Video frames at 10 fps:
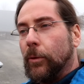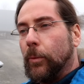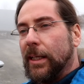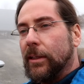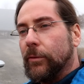
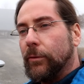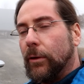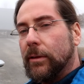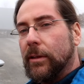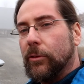when the
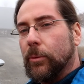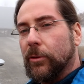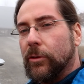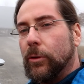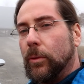voltage
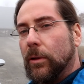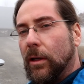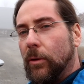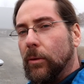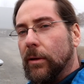was too
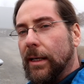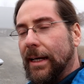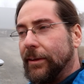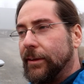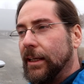low,
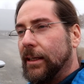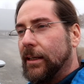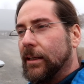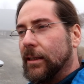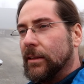I
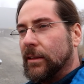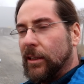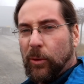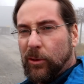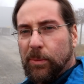think
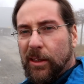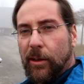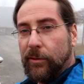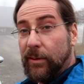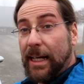it was
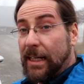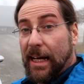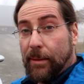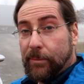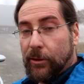because of that,
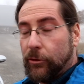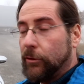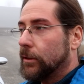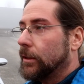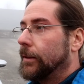I'm not
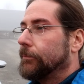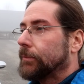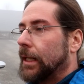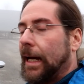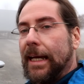sure,
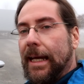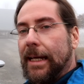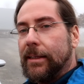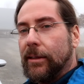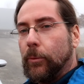I
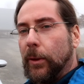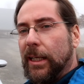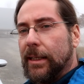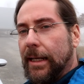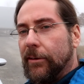had
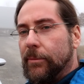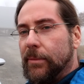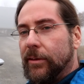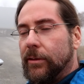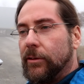weird error
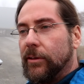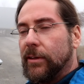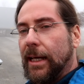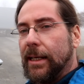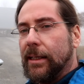
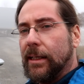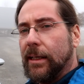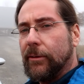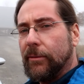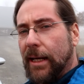messages. I had
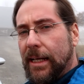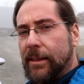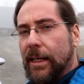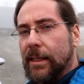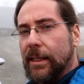a
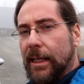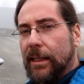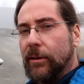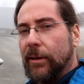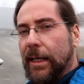red and a yellow